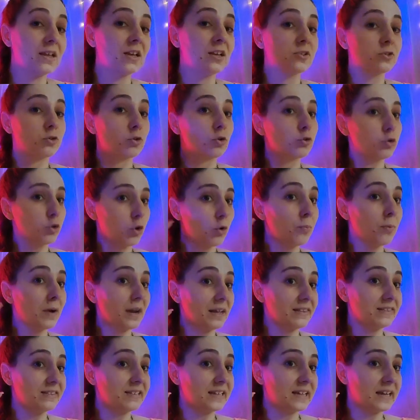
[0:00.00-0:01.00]
So your
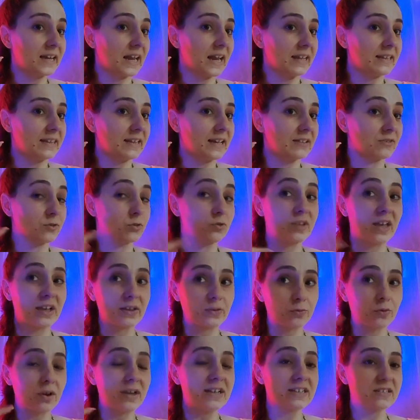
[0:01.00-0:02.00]
brain think like that. So
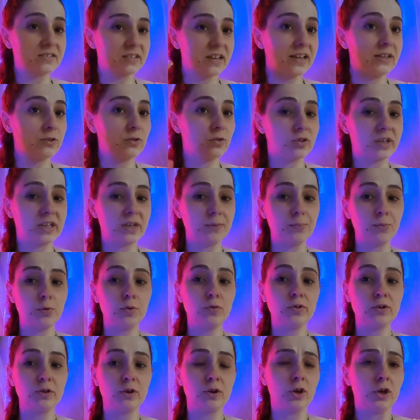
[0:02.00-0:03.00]
that's why it's trying to keep
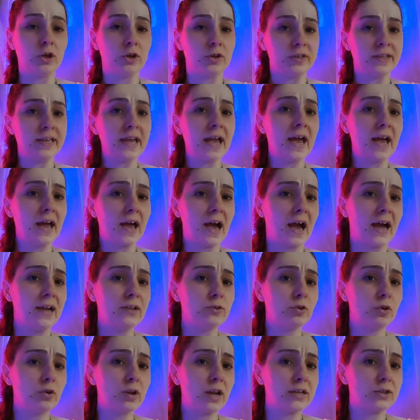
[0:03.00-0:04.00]
you in a, yeah, I
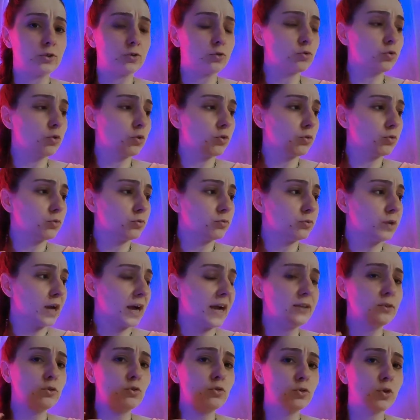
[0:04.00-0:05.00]
know, like, you don't,
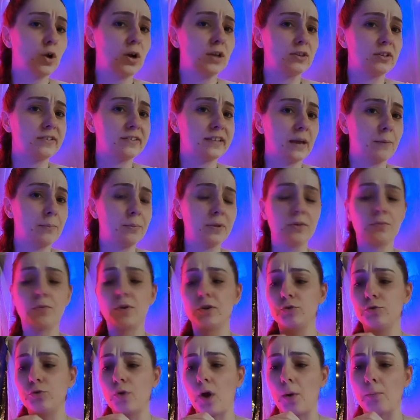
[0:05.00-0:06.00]
I know you are not happy
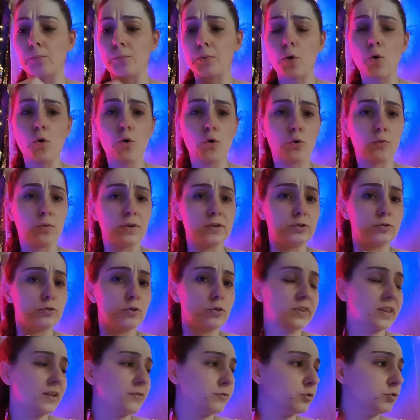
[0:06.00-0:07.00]
when you are broke, when you
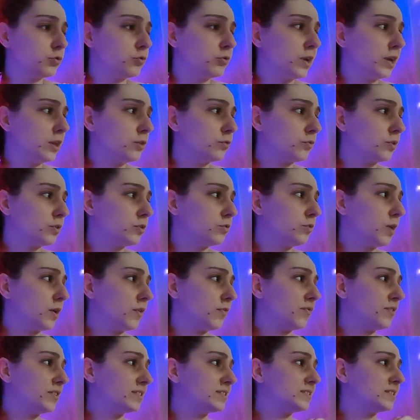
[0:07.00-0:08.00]
don't have students, when you are
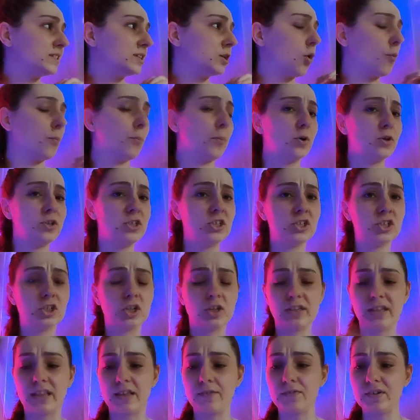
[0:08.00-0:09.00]
facing
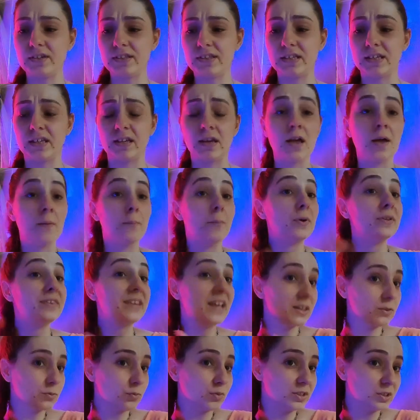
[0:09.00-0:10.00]
opposition and everything, but
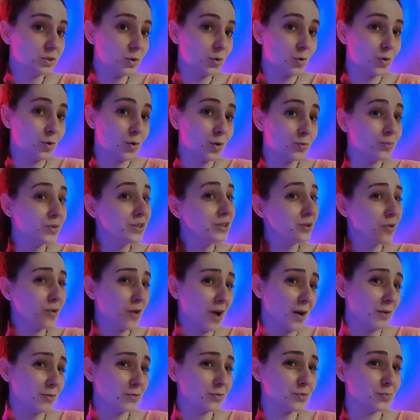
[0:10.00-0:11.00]
that we know
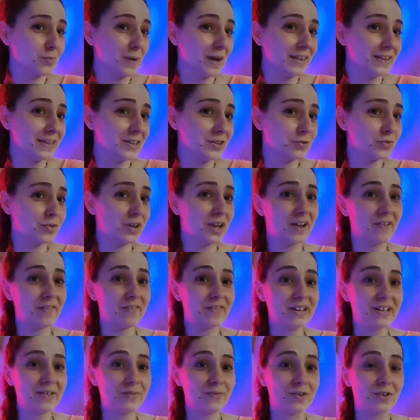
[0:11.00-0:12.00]
how to manage. We have
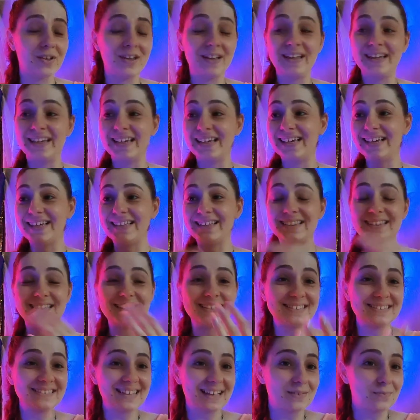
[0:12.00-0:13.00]
lived in
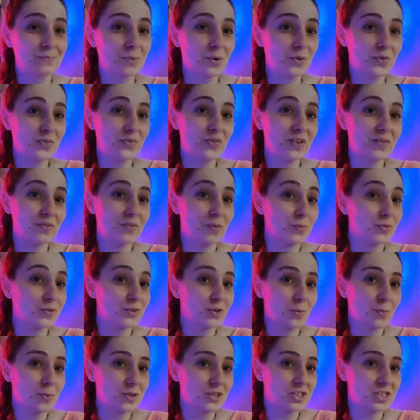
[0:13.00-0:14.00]
this atmosphere from
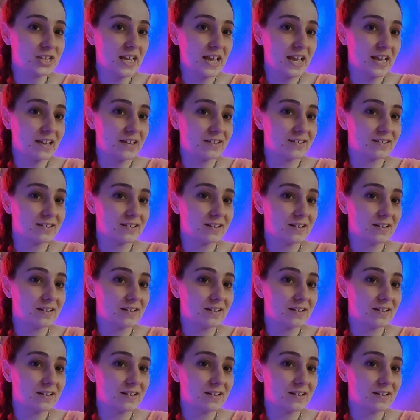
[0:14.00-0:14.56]
so much years.